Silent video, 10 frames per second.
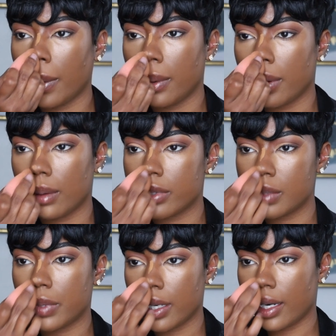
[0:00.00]
Now I'm
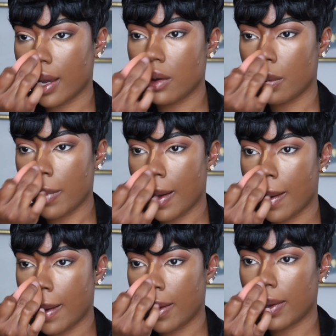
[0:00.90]
just blending out
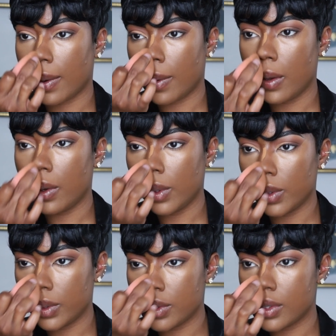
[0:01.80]
my
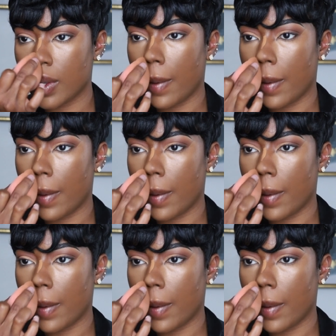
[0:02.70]
nose.